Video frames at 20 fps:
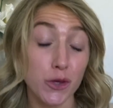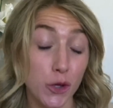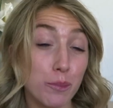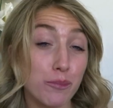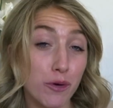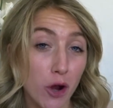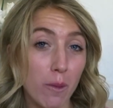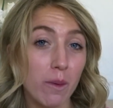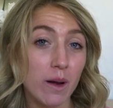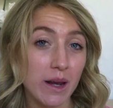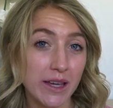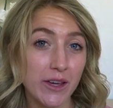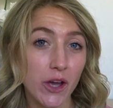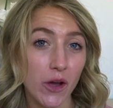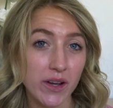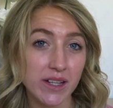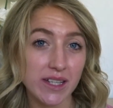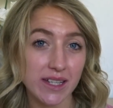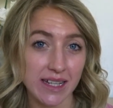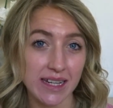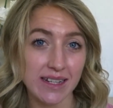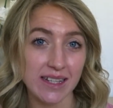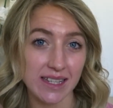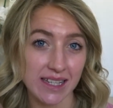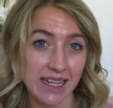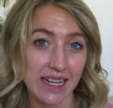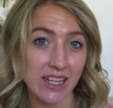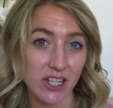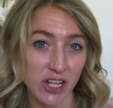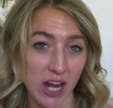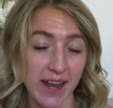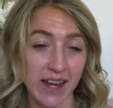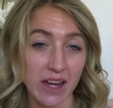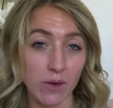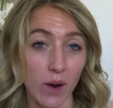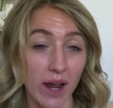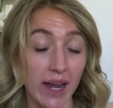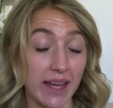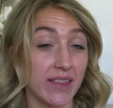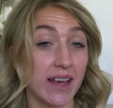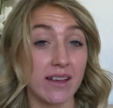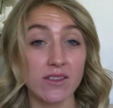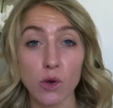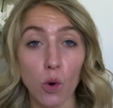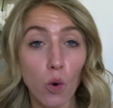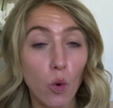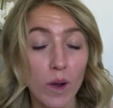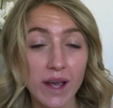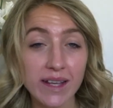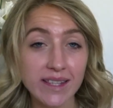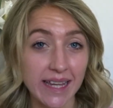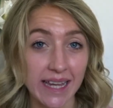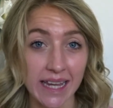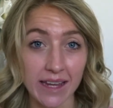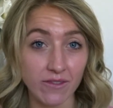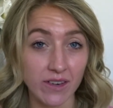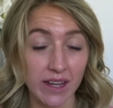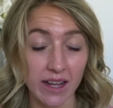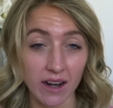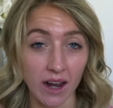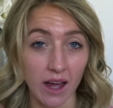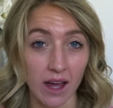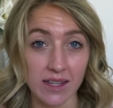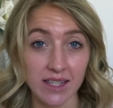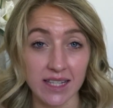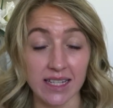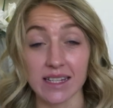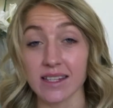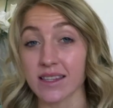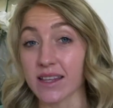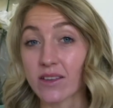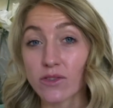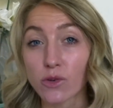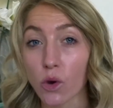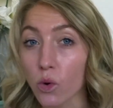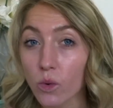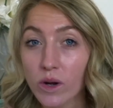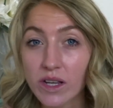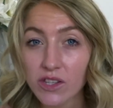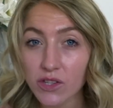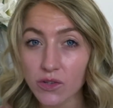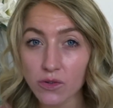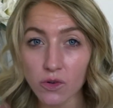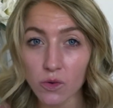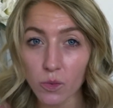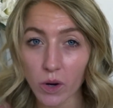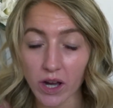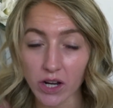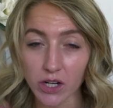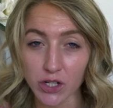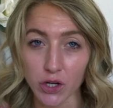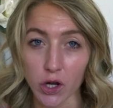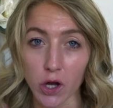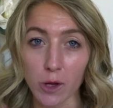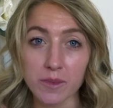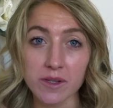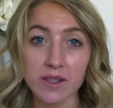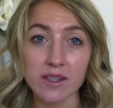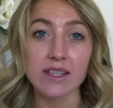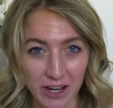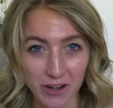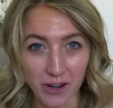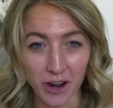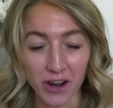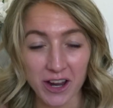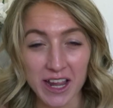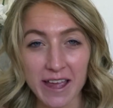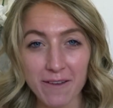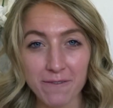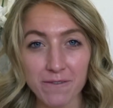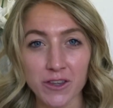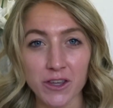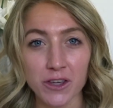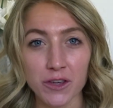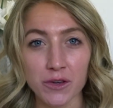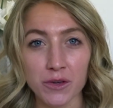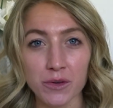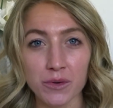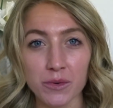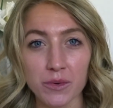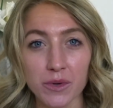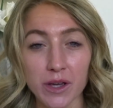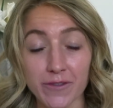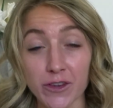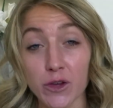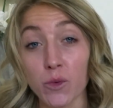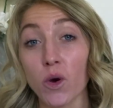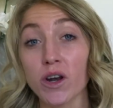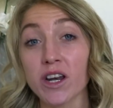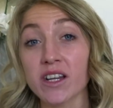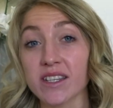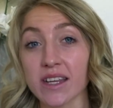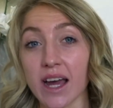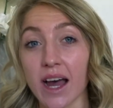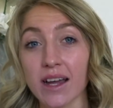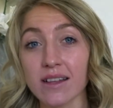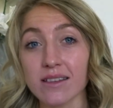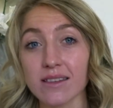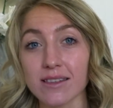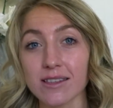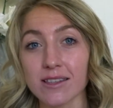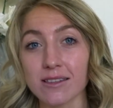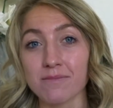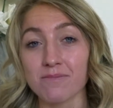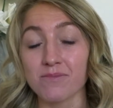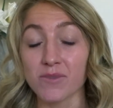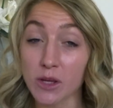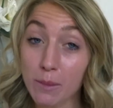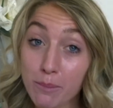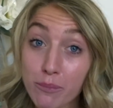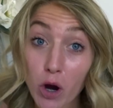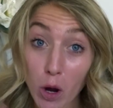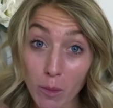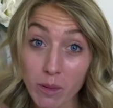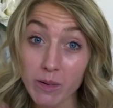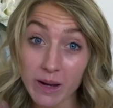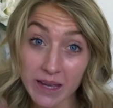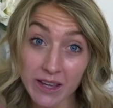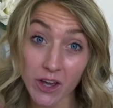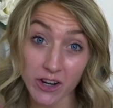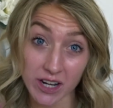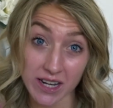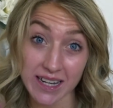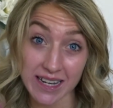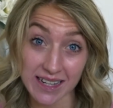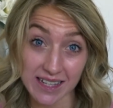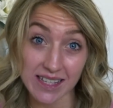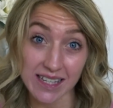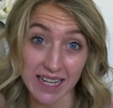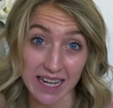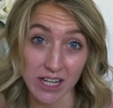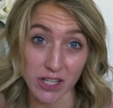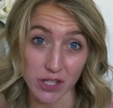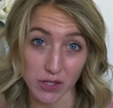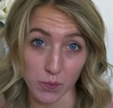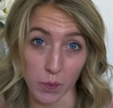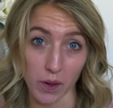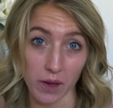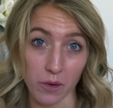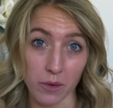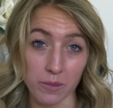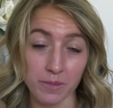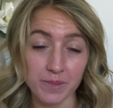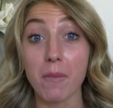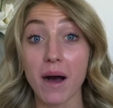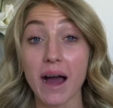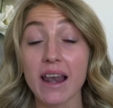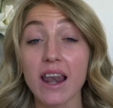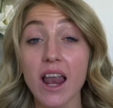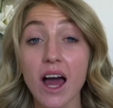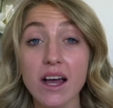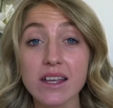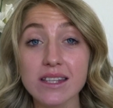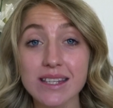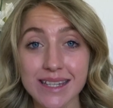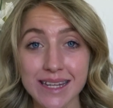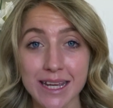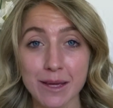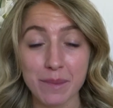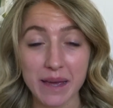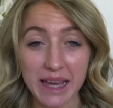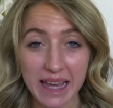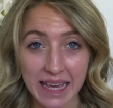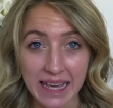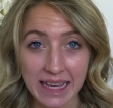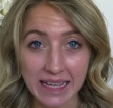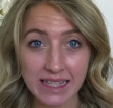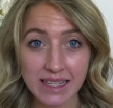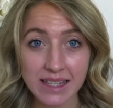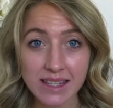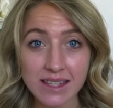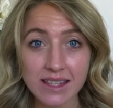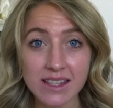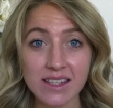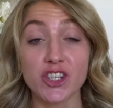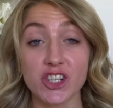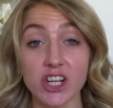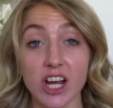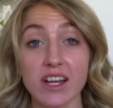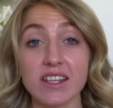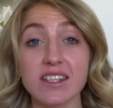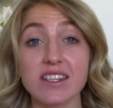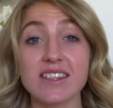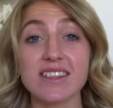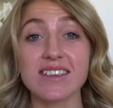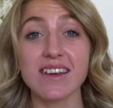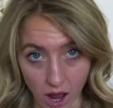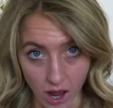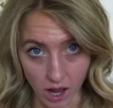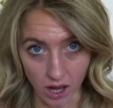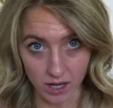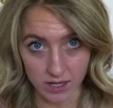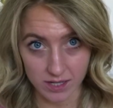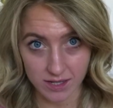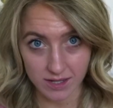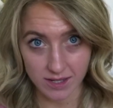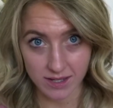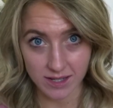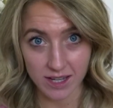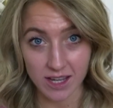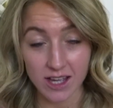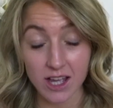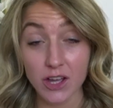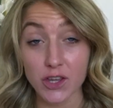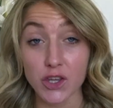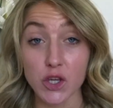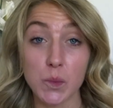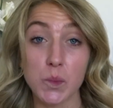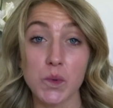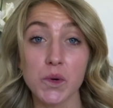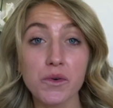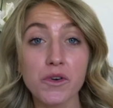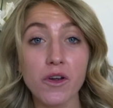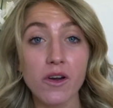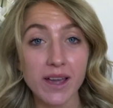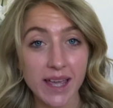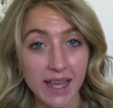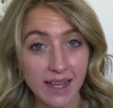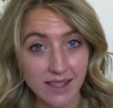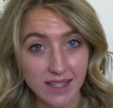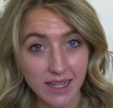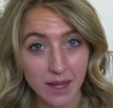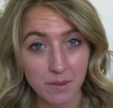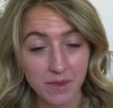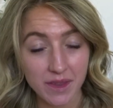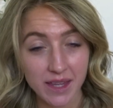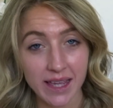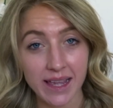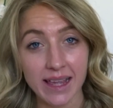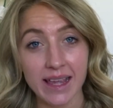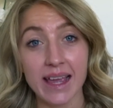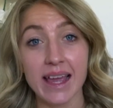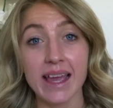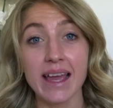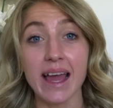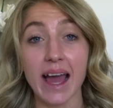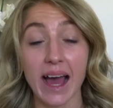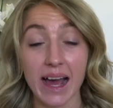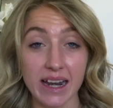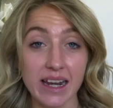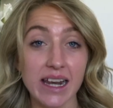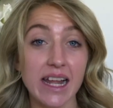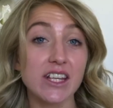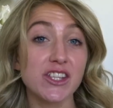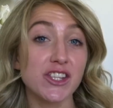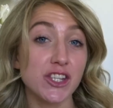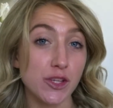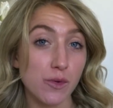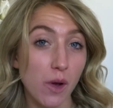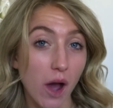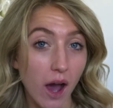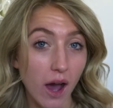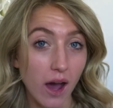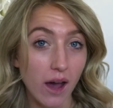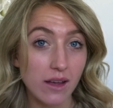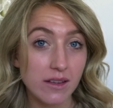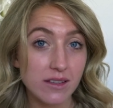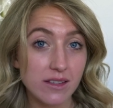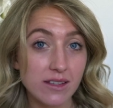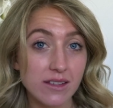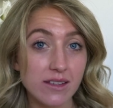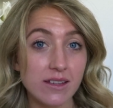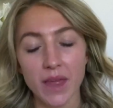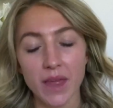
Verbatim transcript: you're probably going to need to teach anyway. There's always evening classes, there's always school workshops. You know, if you want to dance, you're probably going to need to teach as well. My last tip is just ask. You will not get something unless you ask.